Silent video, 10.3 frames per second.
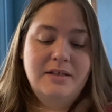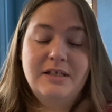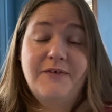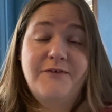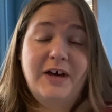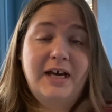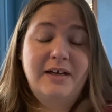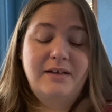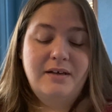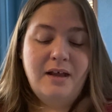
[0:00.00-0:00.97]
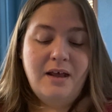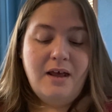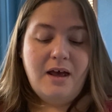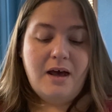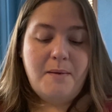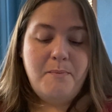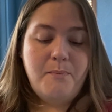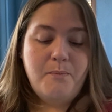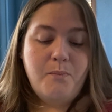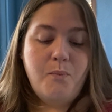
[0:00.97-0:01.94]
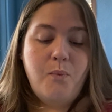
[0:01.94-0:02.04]
define
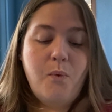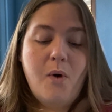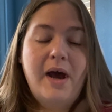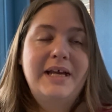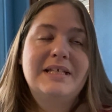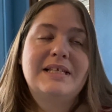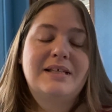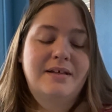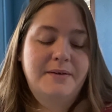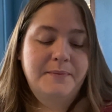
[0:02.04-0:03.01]
what